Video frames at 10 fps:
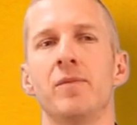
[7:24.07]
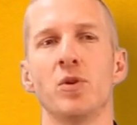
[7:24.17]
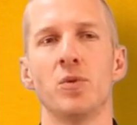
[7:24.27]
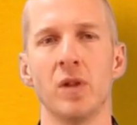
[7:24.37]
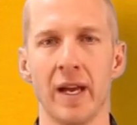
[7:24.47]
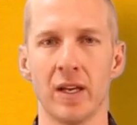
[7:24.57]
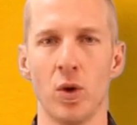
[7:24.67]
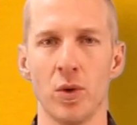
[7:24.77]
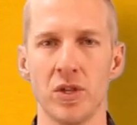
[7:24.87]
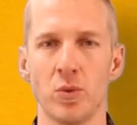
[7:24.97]
You let
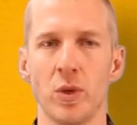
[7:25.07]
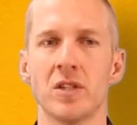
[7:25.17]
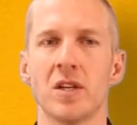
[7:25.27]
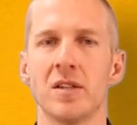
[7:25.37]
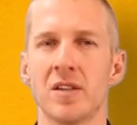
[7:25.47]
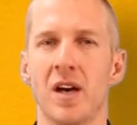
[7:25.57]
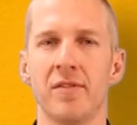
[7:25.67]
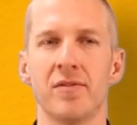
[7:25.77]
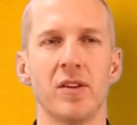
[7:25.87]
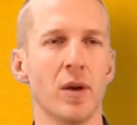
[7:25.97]
go of the switch, it's
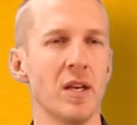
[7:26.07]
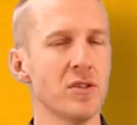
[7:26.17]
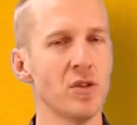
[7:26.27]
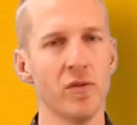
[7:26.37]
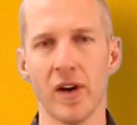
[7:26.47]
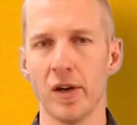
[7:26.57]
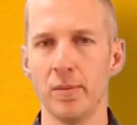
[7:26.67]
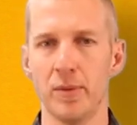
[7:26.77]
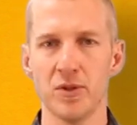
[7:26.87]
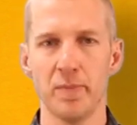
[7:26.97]
off. There is no
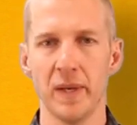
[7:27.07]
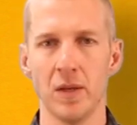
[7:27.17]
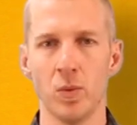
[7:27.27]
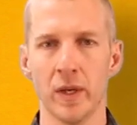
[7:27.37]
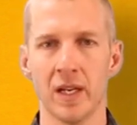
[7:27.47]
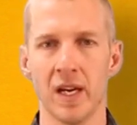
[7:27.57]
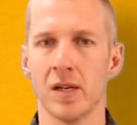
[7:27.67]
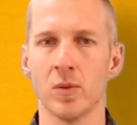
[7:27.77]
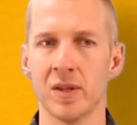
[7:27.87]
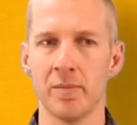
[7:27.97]
variable speed when
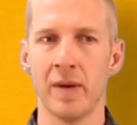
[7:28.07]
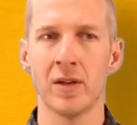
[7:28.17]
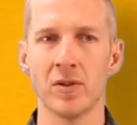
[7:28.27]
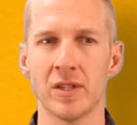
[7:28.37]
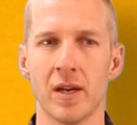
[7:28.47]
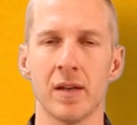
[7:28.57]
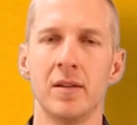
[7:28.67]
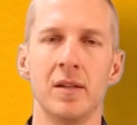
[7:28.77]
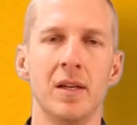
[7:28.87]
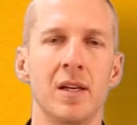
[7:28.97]
cutting with the miter saw.
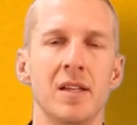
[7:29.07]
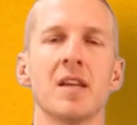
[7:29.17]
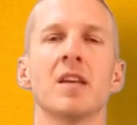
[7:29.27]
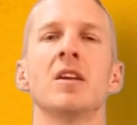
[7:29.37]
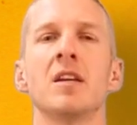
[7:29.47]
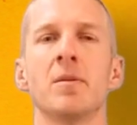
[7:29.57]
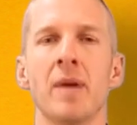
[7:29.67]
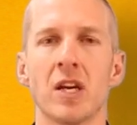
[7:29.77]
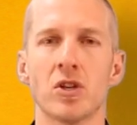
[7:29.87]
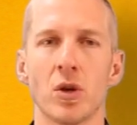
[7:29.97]
The thing you need to
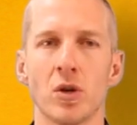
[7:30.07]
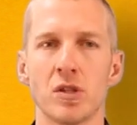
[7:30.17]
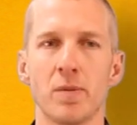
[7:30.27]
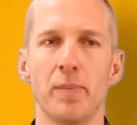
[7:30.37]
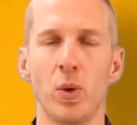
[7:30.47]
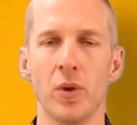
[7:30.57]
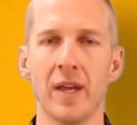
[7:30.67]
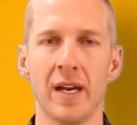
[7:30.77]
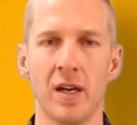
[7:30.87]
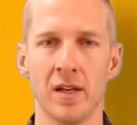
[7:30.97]
make sure is to pull
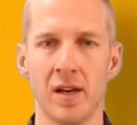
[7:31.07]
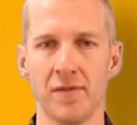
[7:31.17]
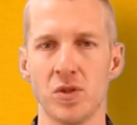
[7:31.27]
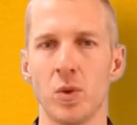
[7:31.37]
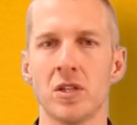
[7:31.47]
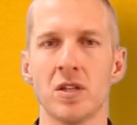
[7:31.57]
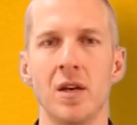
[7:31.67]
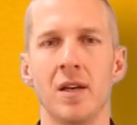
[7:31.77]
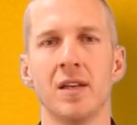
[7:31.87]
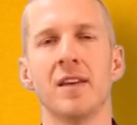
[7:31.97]
that on-off switch,
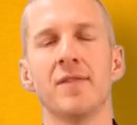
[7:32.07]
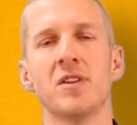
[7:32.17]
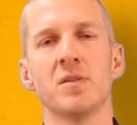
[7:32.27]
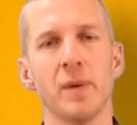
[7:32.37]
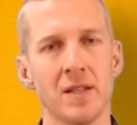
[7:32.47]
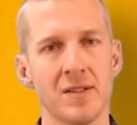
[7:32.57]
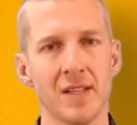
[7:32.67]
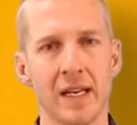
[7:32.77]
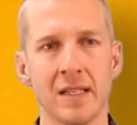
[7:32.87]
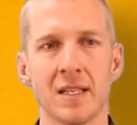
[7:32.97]
give the speed a
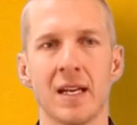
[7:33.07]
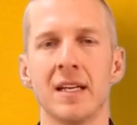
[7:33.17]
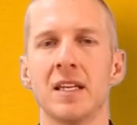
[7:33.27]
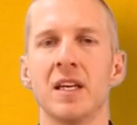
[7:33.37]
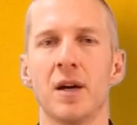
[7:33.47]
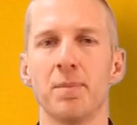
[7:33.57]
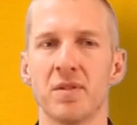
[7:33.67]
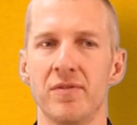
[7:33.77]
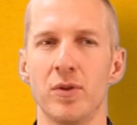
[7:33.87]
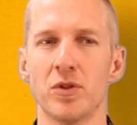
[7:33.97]
second to kind of get up
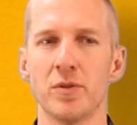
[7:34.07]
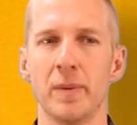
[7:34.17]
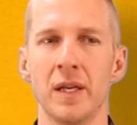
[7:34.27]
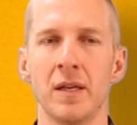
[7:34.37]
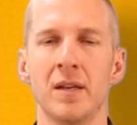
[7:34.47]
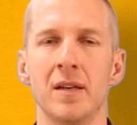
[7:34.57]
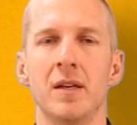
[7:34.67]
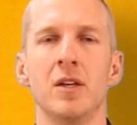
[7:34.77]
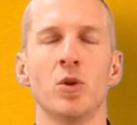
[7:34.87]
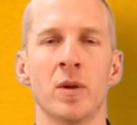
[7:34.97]
to full speed.
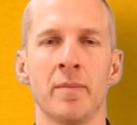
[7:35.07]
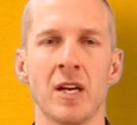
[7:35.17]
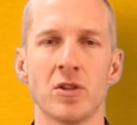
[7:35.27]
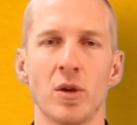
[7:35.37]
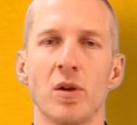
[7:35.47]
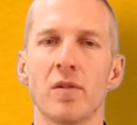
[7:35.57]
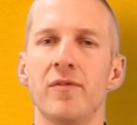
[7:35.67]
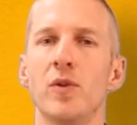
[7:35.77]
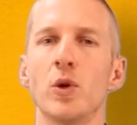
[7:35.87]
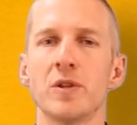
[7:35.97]
You want to make sure you're
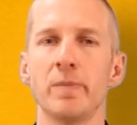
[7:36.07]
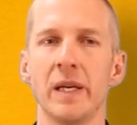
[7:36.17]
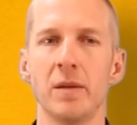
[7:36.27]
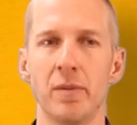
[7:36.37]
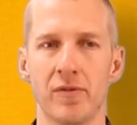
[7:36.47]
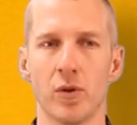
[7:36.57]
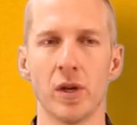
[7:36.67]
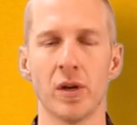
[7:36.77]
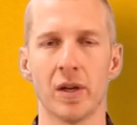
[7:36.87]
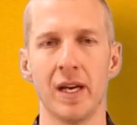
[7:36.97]
full speed
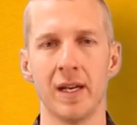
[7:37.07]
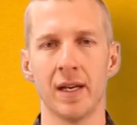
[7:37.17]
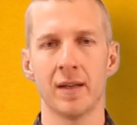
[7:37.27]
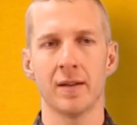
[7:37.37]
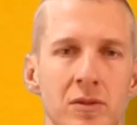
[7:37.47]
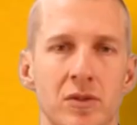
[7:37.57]
before you're cutting.